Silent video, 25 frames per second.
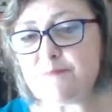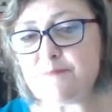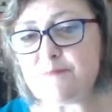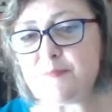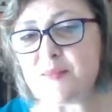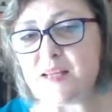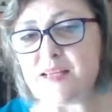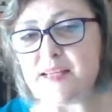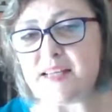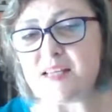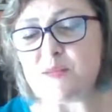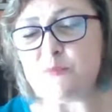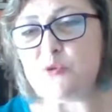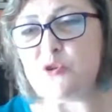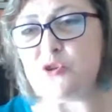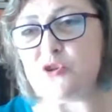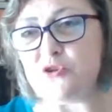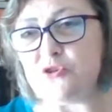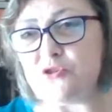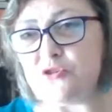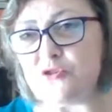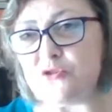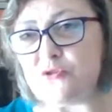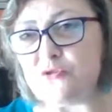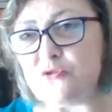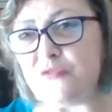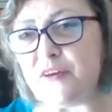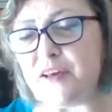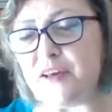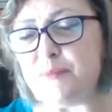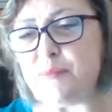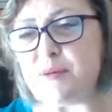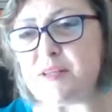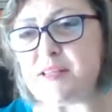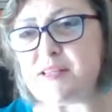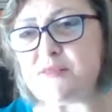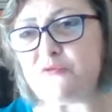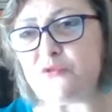Desmond Tutu,
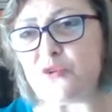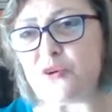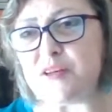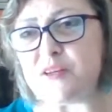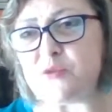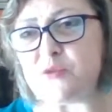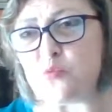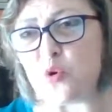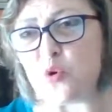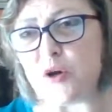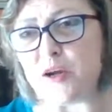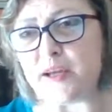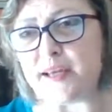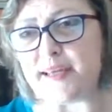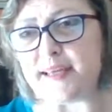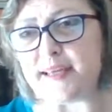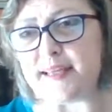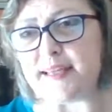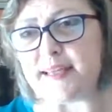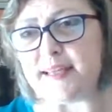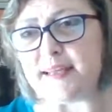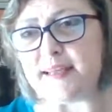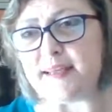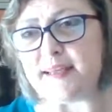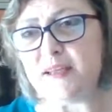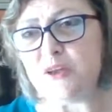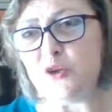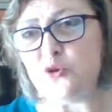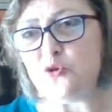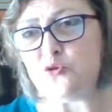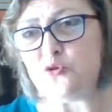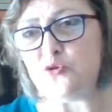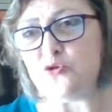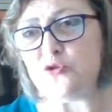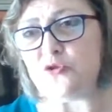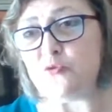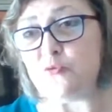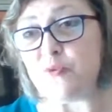famous for his work in the
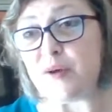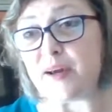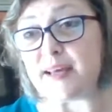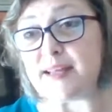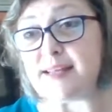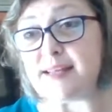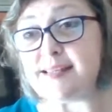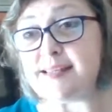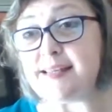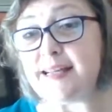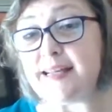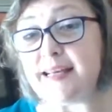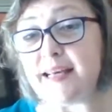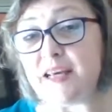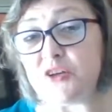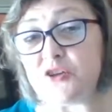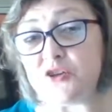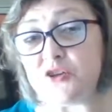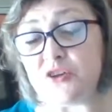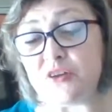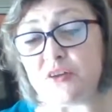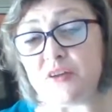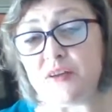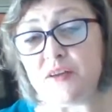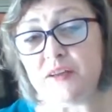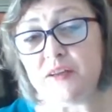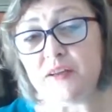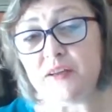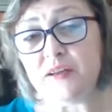Truth and Reconciliation